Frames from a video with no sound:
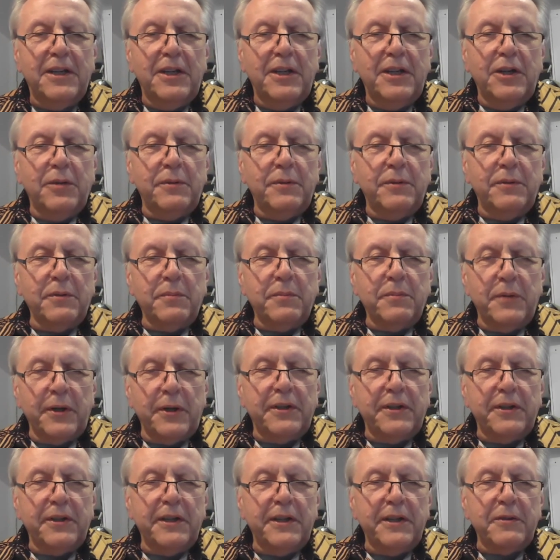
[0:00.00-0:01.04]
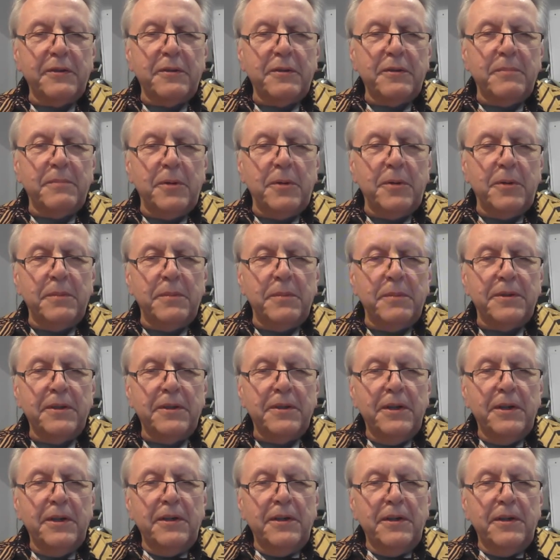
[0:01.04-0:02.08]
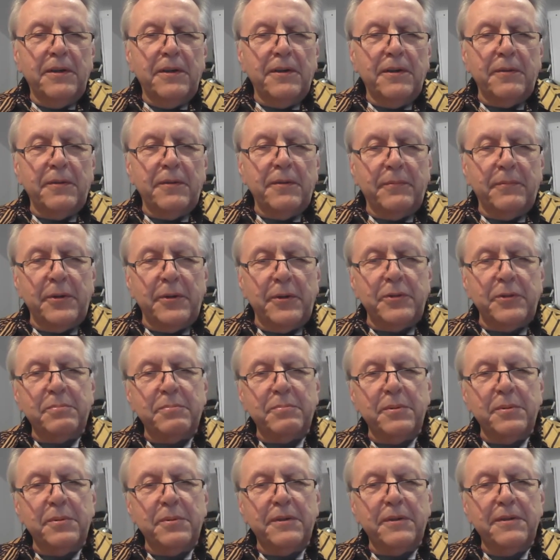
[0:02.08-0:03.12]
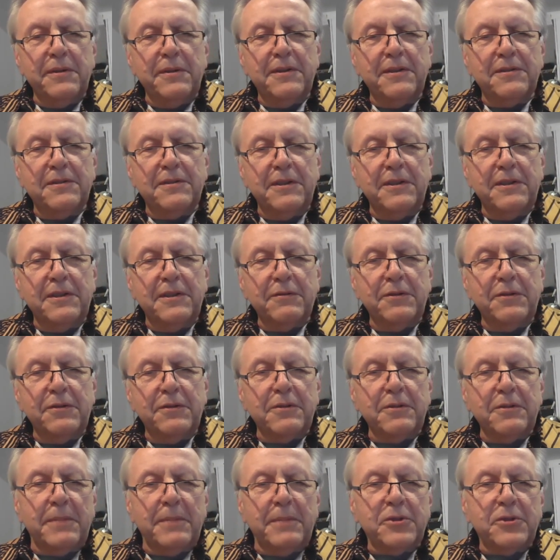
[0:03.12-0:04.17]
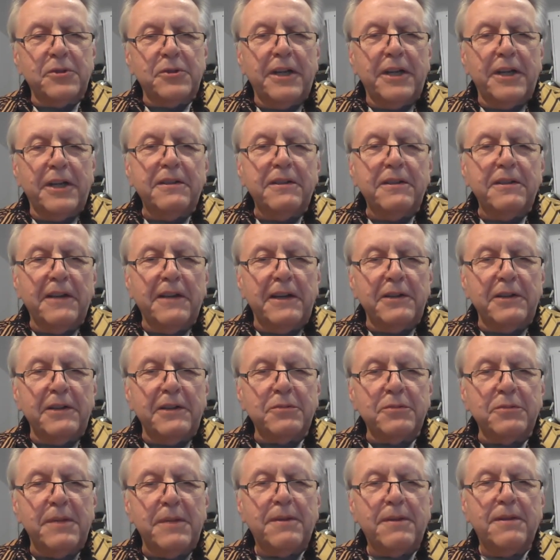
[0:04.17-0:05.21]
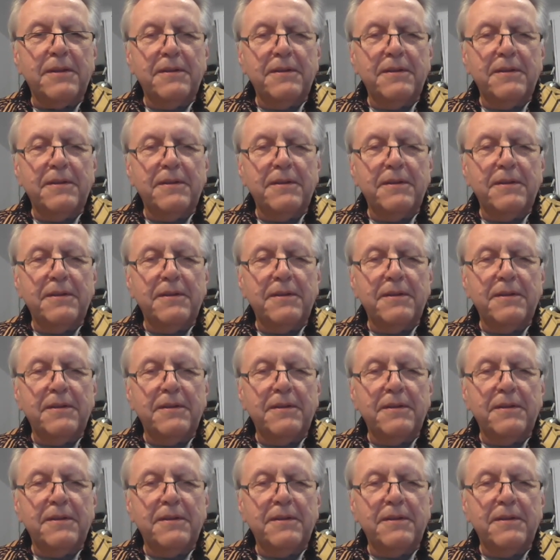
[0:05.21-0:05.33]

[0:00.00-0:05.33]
we are working at the moment on the first book in this series about Jedediah Smith.